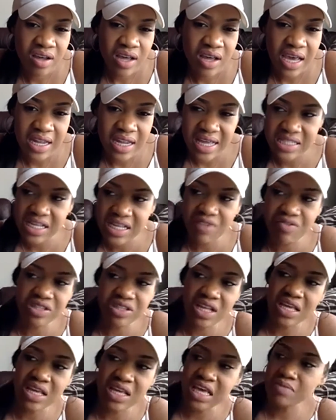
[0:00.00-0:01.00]
And as
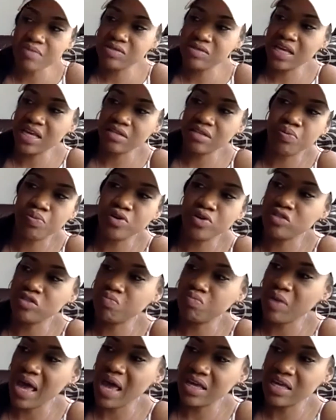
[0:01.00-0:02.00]
everything keeps getting pushed
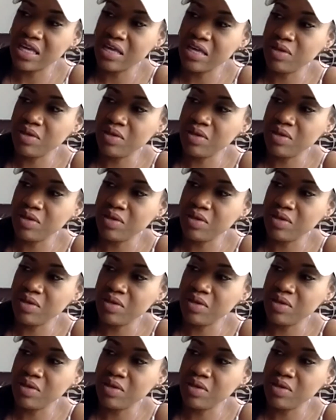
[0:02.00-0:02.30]
back and keep